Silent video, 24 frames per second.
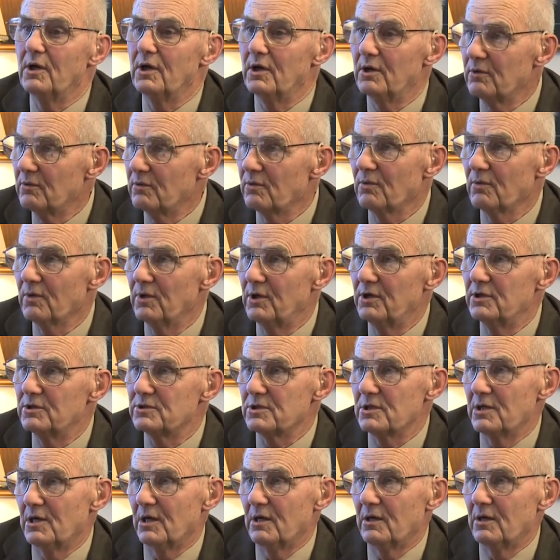
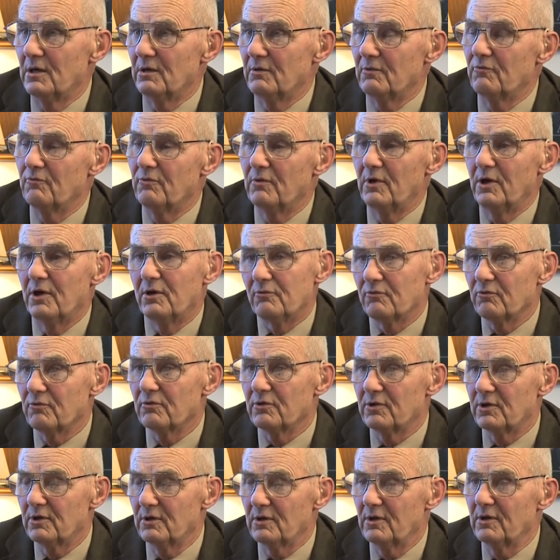increase in
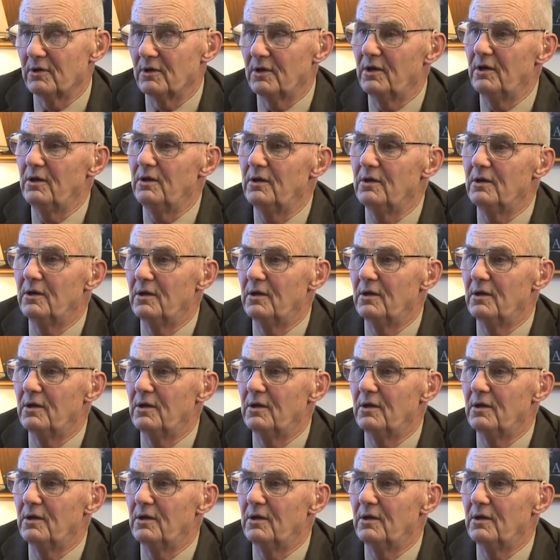infertility